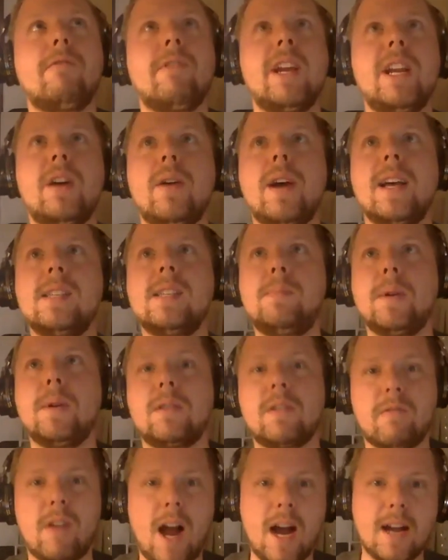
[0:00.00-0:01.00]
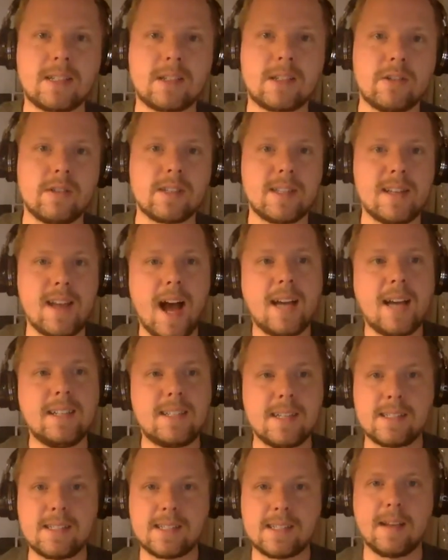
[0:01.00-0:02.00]
Reno has built a roster is not
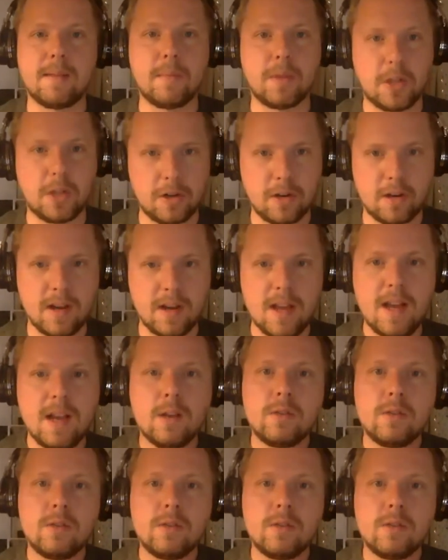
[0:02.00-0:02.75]
dissimilar